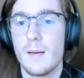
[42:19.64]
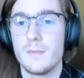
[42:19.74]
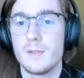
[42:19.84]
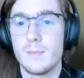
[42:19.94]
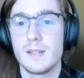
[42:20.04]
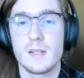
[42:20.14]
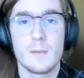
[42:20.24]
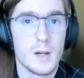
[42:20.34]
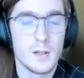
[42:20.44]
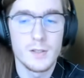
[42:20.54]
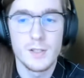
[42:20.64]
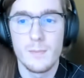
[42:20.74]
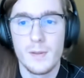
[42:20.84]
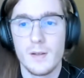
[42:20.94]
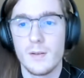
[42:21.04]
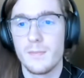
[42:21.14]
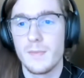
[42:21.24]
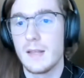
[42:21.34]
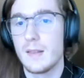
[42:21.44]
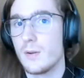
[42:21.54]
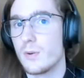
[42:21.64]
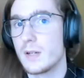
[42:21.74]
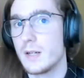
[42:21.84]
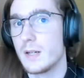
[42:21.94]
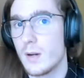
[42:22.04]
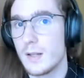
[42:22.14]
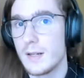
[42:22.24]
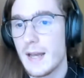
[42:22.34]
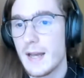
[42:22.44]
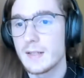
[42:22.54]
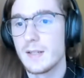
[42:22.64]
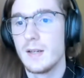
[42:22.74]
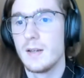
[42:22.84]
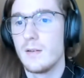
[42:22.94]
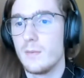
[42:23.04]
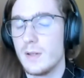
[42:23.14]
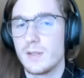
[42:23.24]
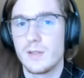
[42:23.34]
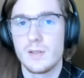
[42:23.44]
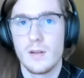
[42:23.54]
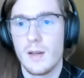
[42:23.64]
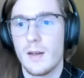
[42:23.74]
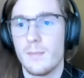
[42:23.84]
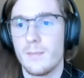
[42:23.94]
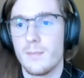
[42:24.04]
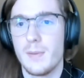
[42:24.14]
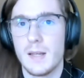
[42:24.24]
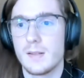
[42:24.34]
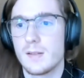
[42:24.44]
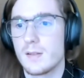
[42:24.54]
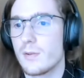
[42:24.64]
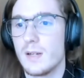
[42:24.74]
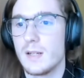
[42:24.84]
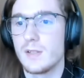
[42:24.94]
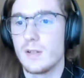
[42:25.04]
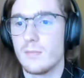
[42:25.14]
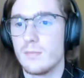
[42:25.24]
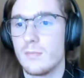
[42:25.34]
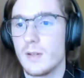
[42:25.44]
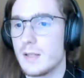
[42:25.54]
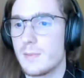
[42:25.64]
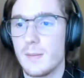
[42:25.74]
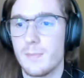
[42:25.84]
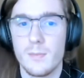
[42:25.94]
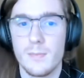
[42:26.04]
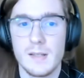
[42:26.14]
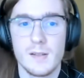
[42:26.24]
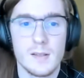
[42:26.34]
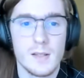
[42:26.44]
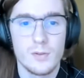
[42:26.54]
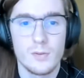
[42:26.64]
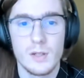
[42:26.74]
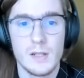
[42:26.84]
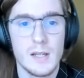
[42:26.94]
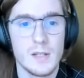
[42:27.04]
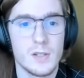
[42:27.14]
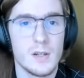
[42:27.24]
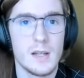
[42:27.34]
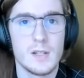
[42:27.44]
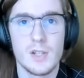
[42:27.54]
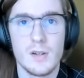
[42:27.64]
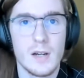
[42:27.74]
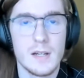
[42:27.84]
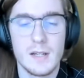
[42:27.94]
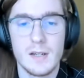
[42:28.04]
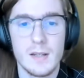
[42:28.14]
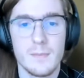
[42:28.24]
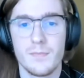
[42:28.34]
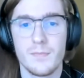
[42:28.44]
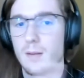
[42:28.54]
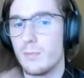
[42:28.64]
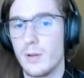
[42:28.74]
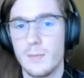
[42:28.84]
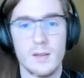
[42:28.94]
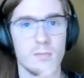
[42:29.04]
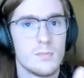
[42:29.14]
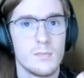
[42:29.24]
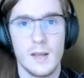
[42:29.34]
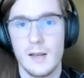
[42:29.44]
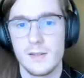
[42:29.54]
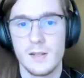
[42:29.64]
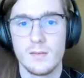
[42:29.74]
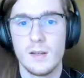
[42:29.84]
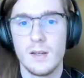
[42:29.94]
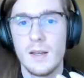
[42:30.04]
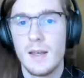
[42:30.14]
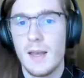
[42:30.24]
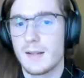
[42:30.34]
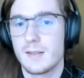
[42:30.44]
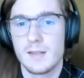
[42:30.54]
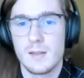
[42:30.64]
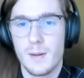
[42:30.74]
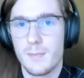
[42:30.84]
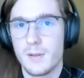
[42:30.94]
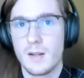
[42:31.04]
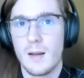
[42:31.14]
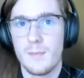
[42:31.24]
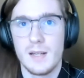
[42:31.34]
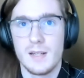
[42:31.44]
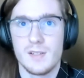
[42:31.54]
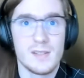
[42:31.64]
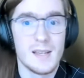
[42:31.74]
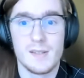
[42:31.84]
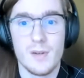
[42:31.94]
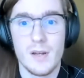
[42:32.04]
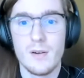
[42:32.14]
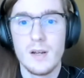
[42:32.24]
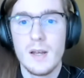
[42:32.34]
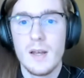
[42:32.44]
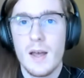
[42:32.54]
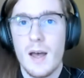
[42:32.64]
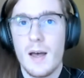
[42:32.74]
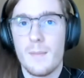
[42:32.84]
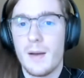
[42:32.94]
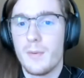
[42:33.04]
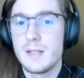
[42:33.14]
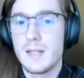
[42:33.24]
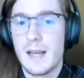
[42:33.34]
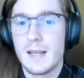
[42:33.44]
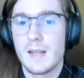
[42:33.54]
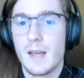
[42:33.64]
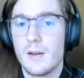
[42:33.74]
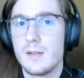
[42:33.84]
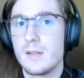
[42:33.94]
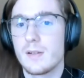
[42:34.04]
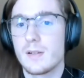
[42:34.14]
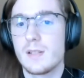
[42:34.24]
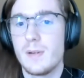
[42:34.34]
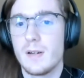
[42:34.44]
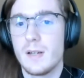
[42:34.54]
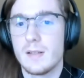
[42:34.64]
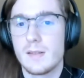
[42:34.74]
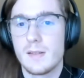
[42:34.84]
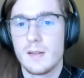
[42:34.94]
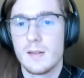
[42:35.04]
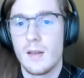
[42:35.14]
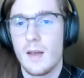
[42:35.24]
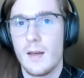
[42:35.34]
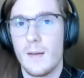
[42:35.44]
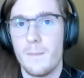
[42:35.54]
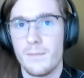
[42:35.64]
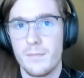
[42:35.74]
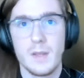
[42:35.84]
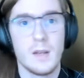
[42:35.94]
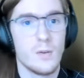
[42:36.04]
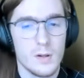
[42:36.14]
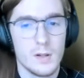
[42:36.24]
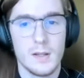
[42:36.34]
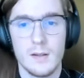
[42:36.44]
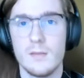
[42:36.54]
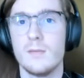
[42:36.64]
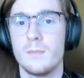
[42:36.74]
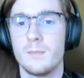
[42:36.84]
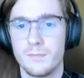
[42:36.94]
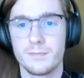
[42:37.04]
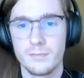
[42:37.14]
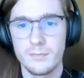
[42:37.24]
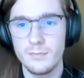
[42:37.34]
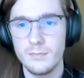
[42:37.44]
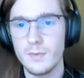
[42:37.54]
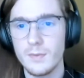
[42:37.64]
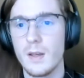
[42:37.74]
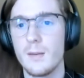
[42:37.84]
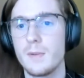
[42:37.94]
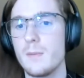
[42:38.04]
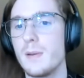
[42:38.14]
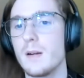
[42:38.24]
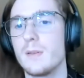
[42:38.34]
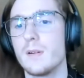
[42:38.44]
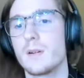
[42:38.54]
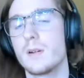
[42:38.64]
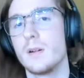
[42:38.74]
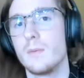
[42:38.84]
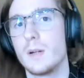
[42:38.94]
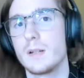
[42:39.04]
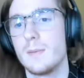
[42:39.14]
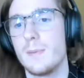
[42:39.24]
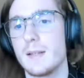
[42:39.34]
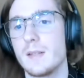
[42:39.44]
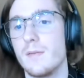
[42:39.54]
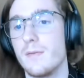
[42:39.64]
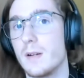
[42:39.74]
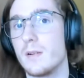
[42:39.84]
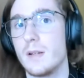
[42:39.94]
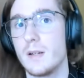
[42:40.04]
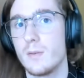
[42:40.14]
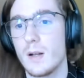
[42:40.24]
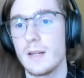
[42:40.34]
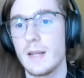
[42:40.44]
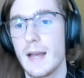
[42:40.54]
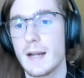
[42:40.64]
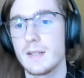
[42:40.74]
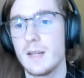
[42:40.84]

Domestic Partnership Bill and the Oregon Equality Act, which bans discrimination against people based on sexual orientation and gender identity in employment, housing, access to public accommodations, as you know. I wanted to ask, how does your experience in Oregon compare with your current work to pass the Federal Equality Act?